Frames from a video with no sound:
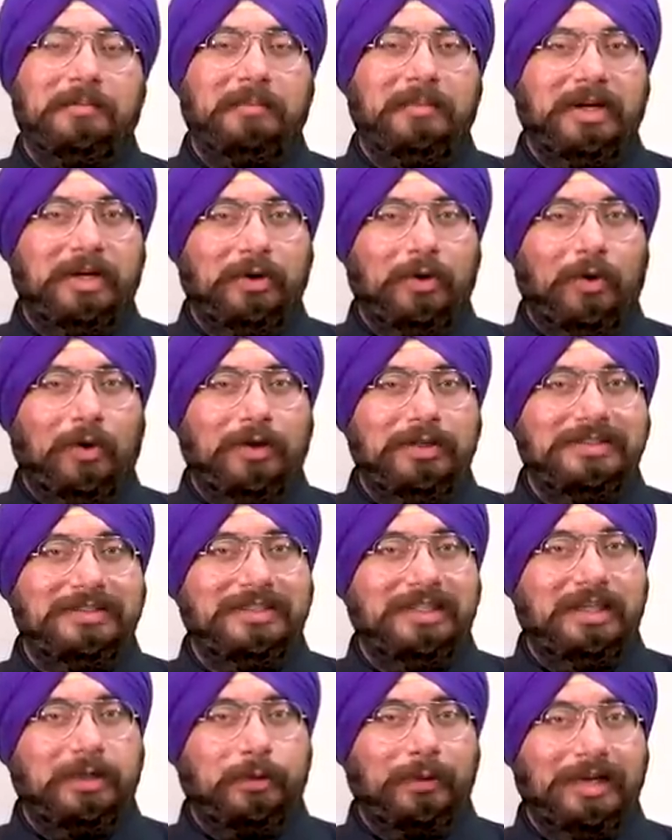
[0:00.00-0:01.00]
because
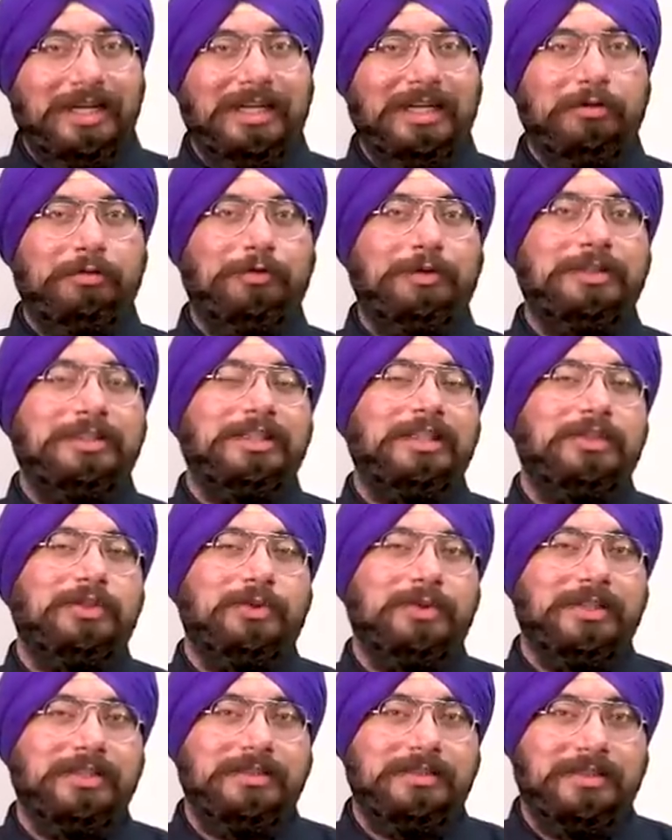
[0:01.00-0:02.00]
the 21st
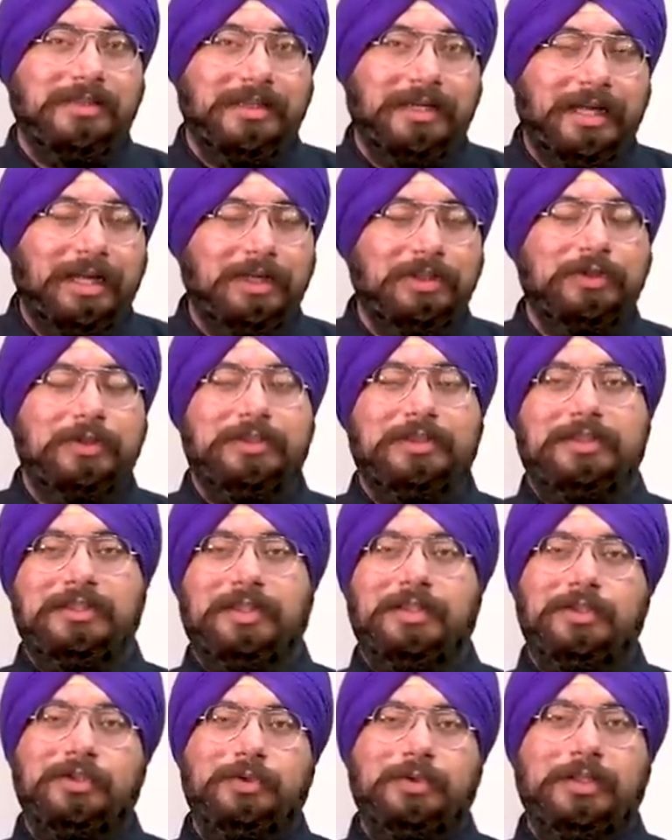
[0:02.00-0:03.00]
century is the Asian
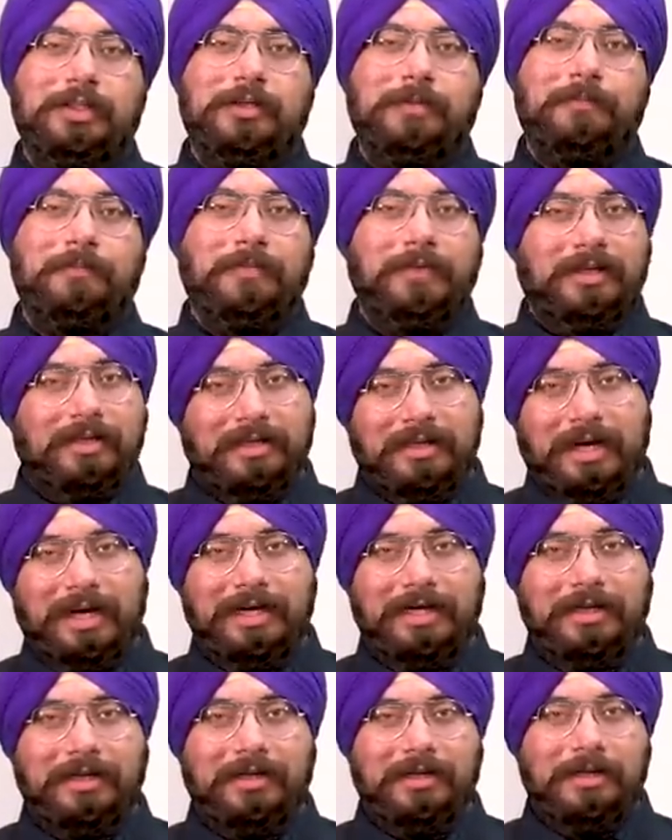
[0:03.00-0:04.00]
century
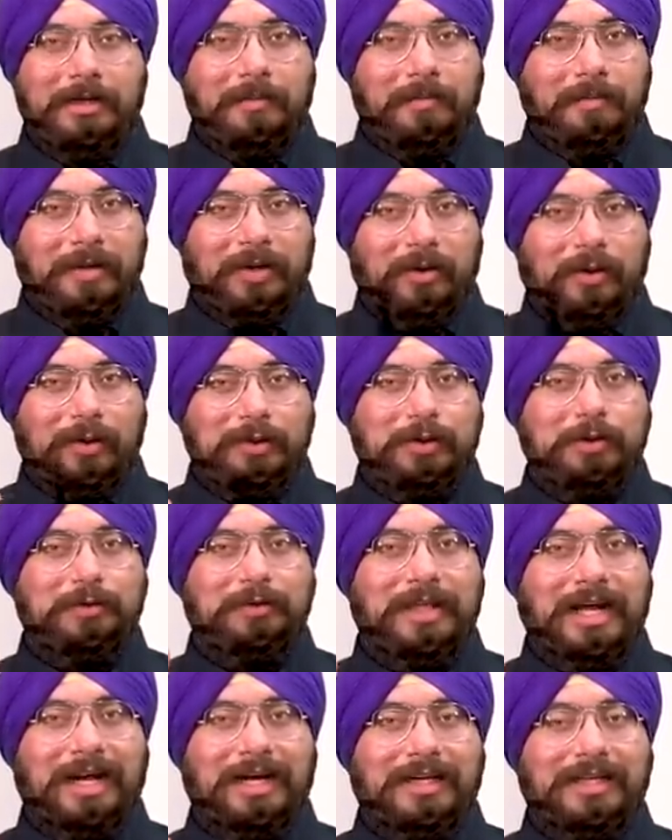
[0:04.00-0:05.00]
right? Because of
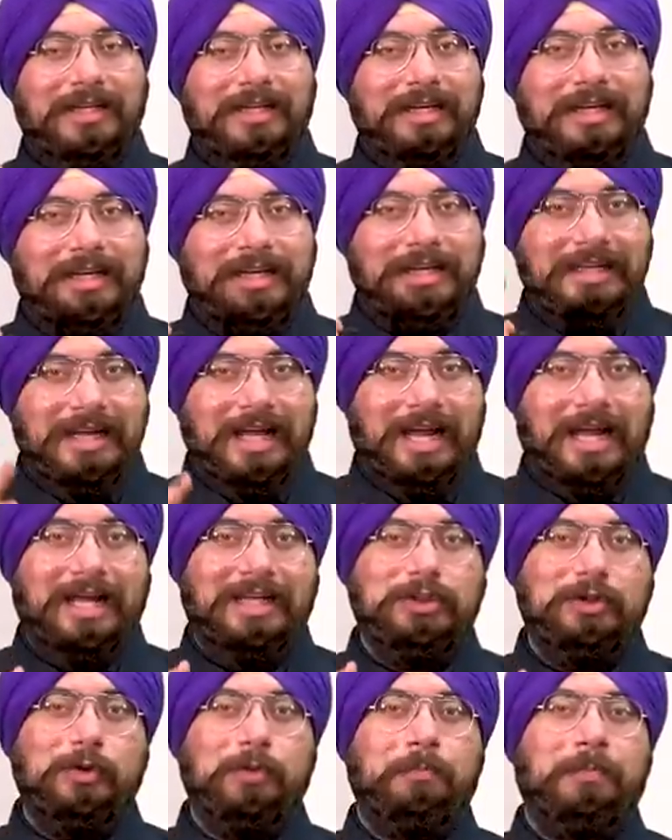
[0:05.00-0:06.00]
that, India
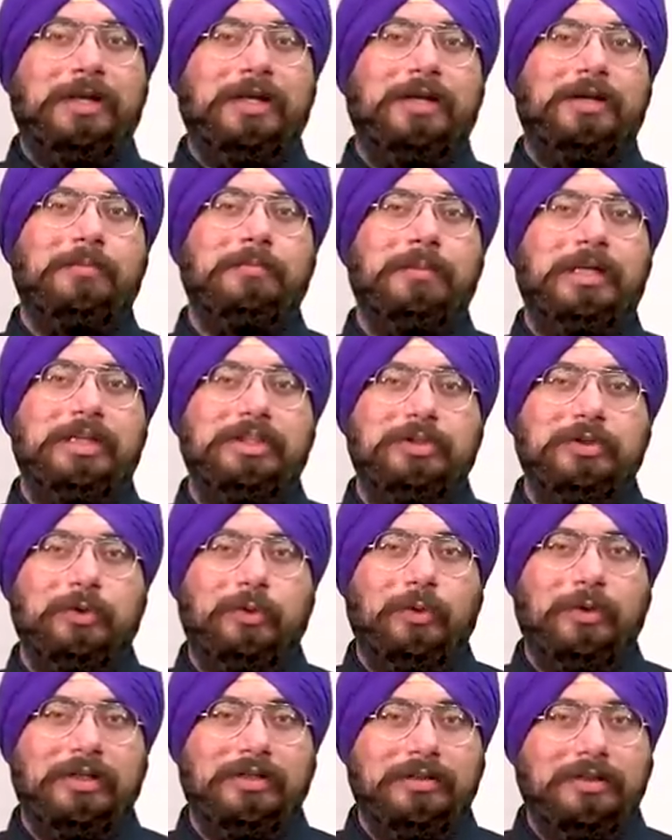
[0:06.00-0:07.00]
has to play a major
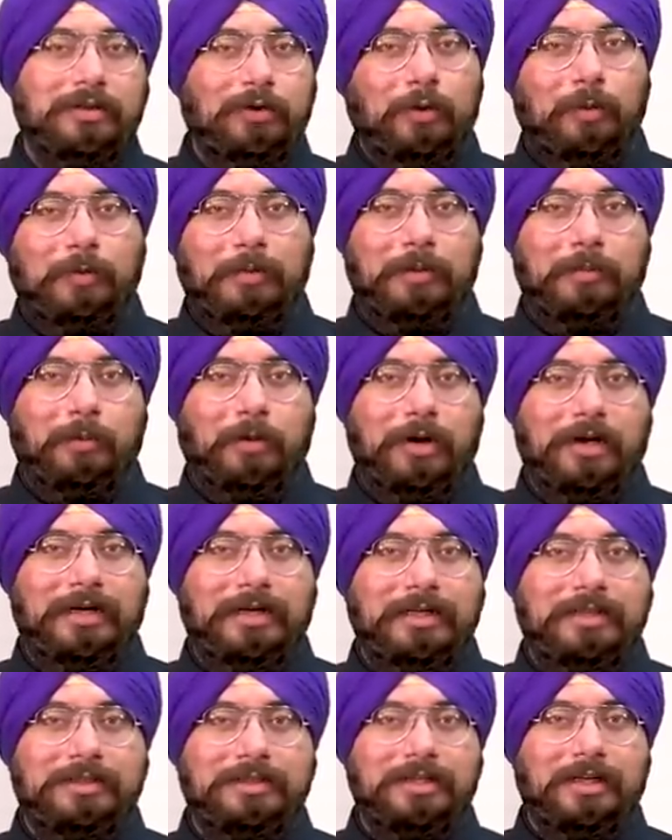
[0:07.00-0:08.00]
role in the global
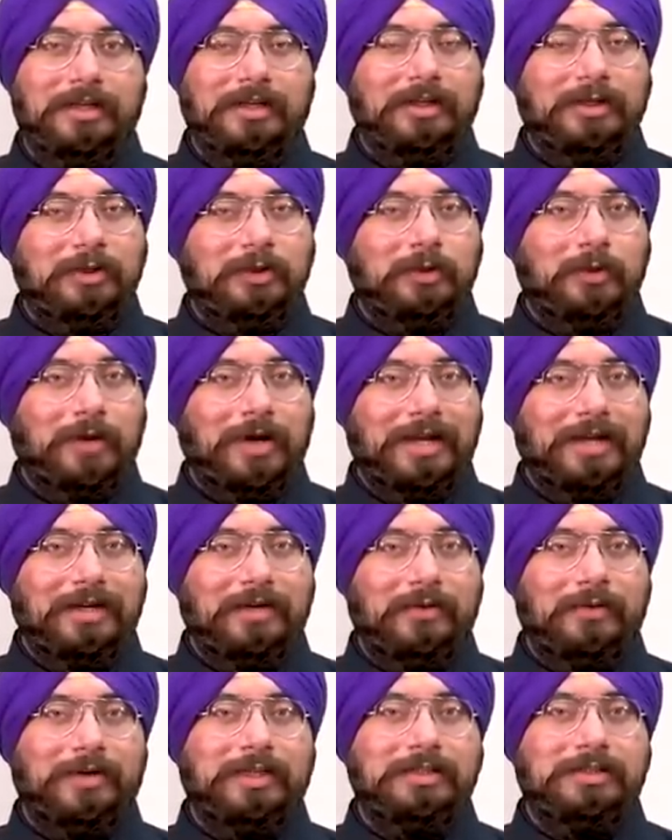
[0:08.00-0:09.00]
politics. So our
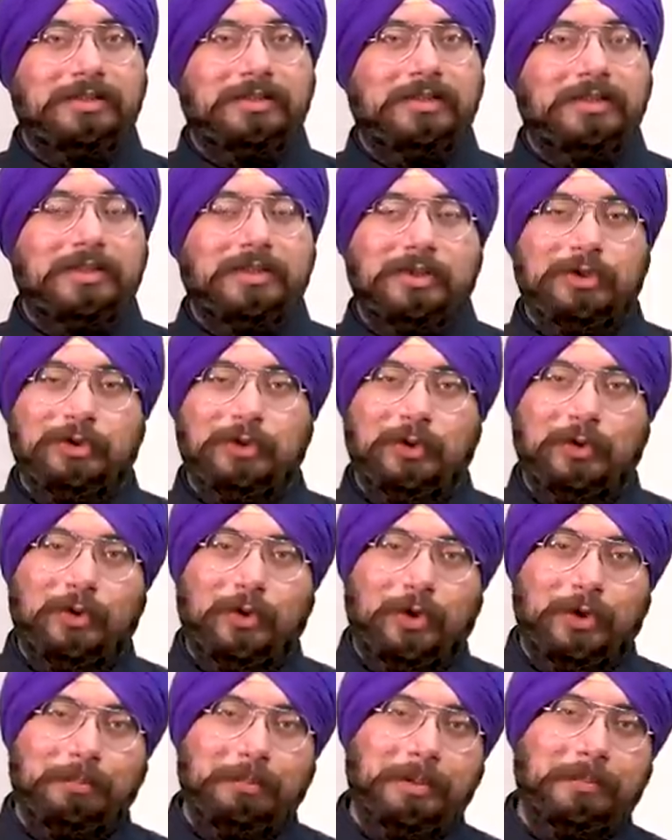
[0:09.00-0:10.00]
interest should
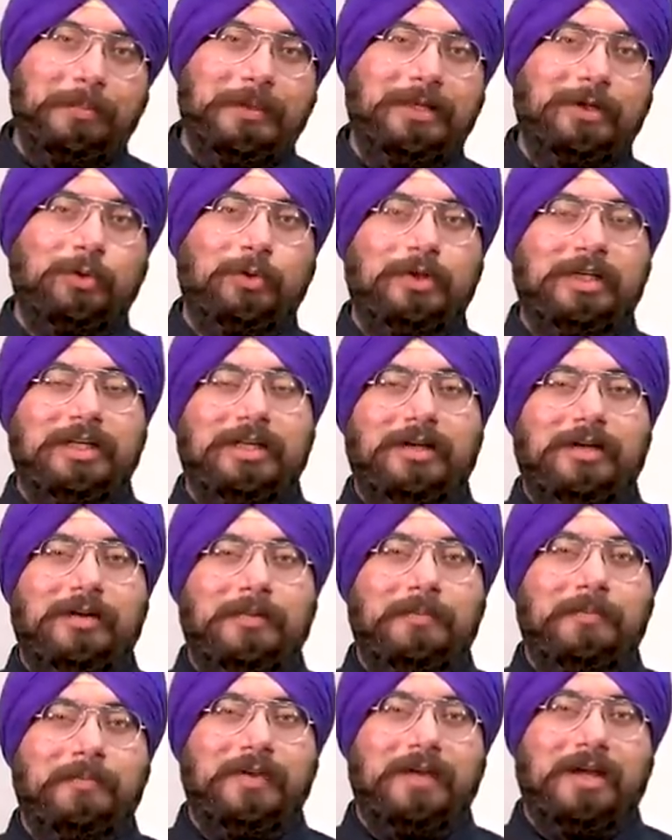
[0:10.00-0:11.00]
not be parochial.
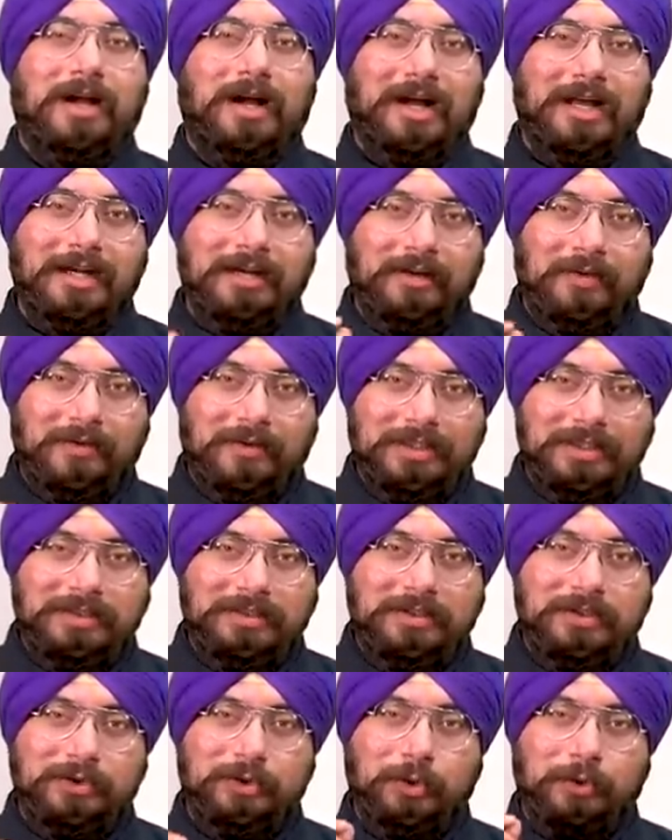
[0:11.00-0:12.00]
Our
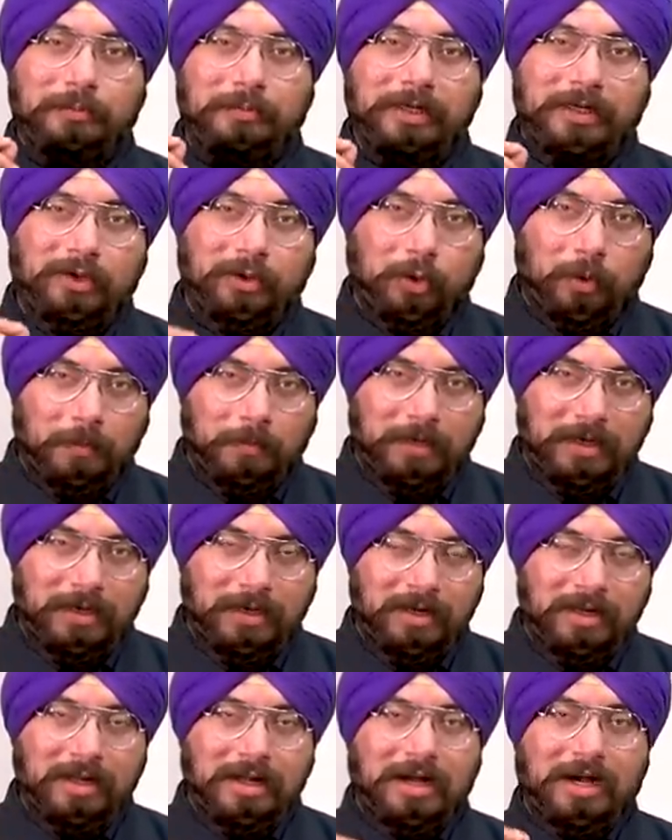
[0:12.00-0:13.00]
interest should be global,
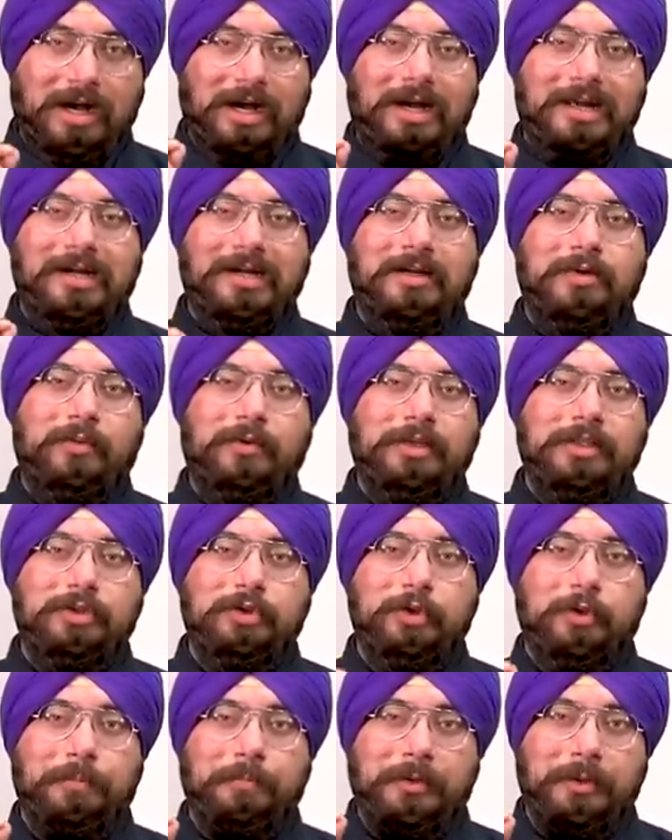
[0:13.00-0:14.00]
our interest
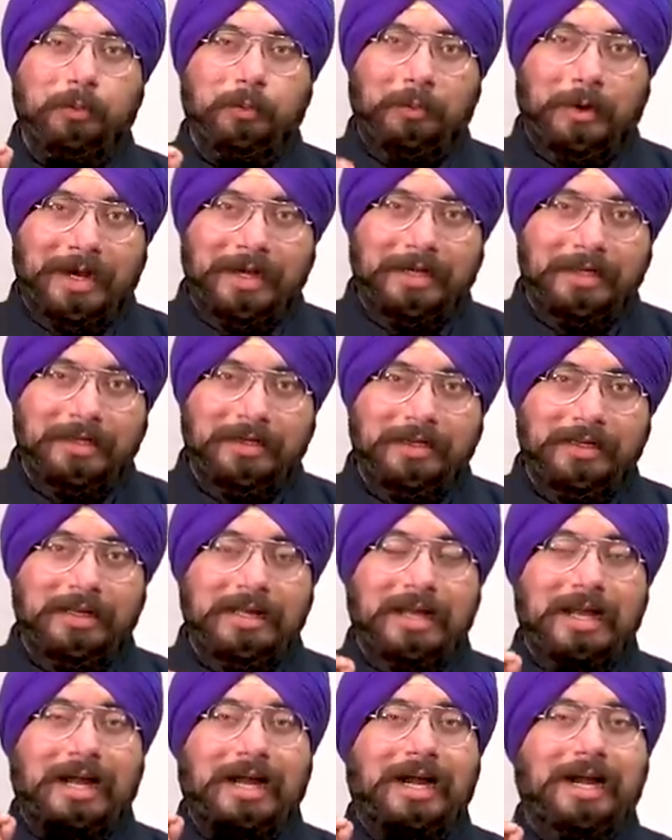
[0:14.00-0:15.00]
should be wider,
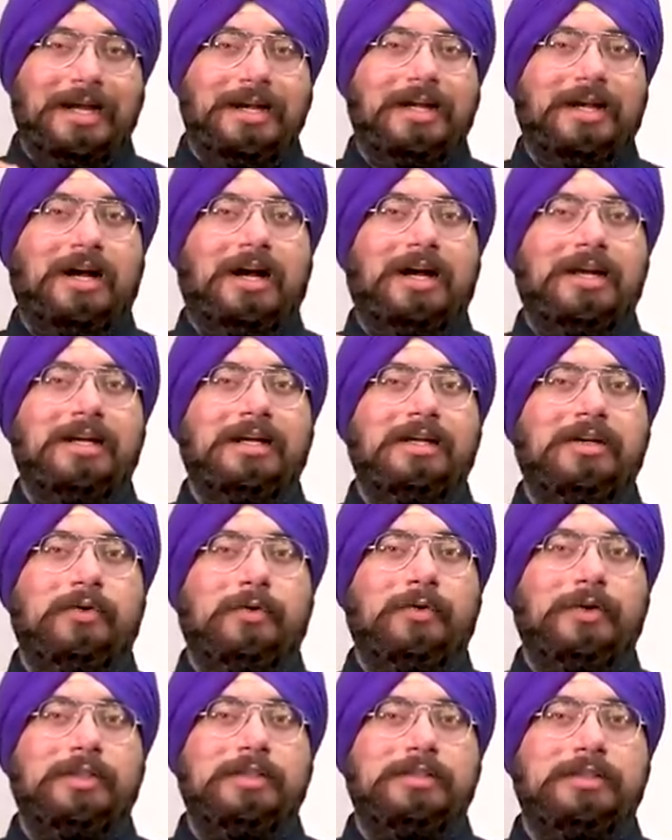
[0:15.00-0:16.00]
and our
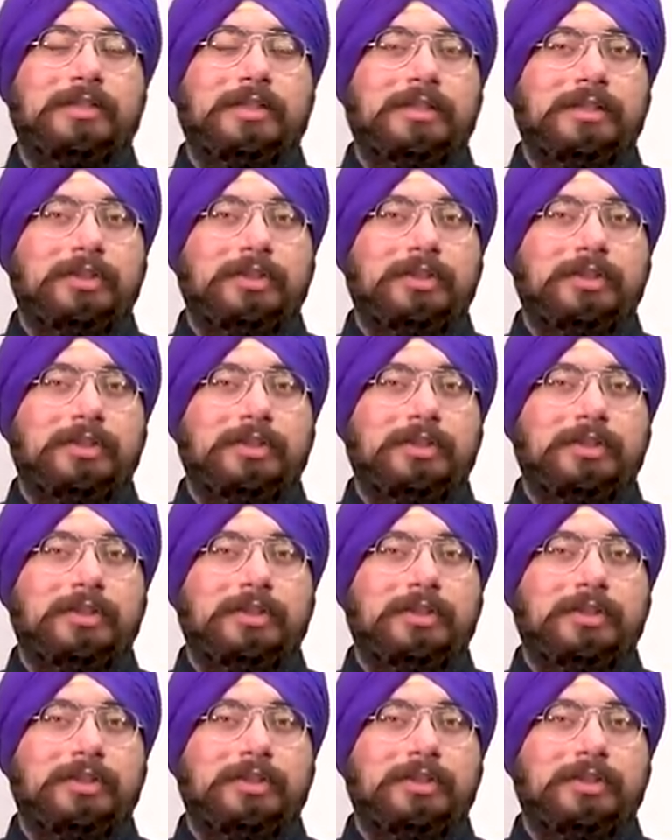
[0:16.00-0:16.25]
interest